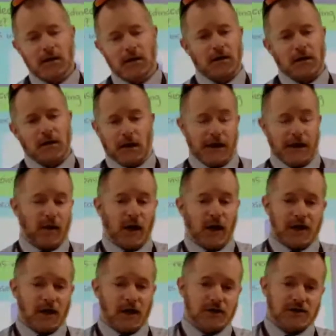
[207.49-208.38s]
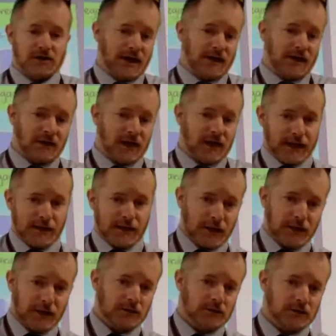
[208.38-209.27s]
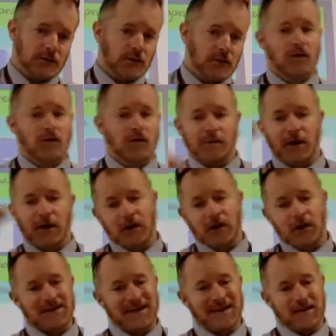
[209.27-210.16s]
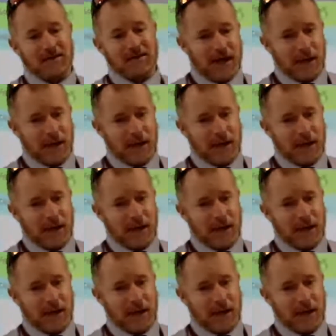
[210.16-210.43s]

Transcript: am I going to have labour or am I going to have capital?